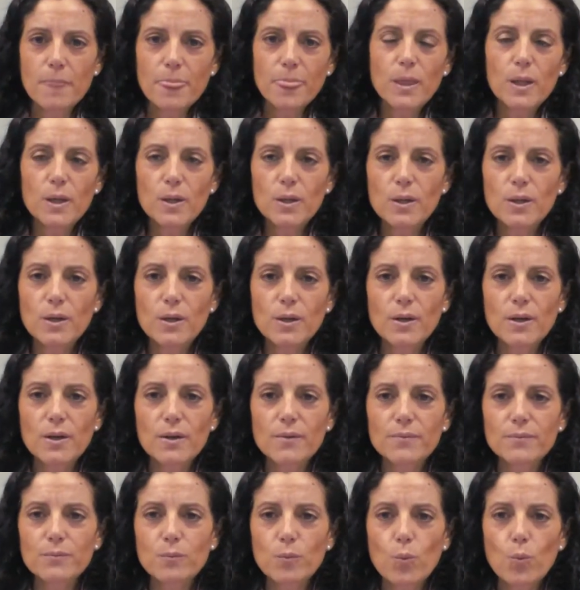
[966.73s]

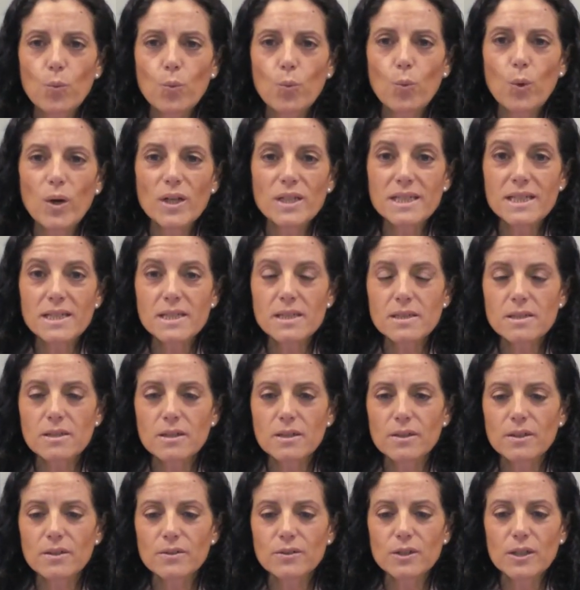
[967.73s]
The what is
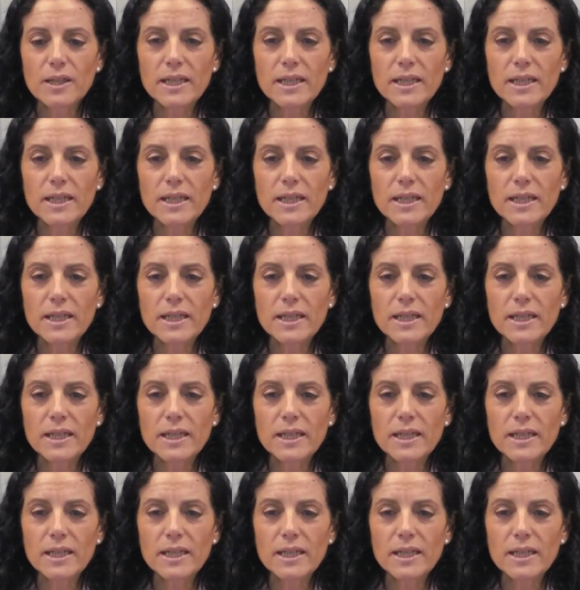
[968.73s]
uh,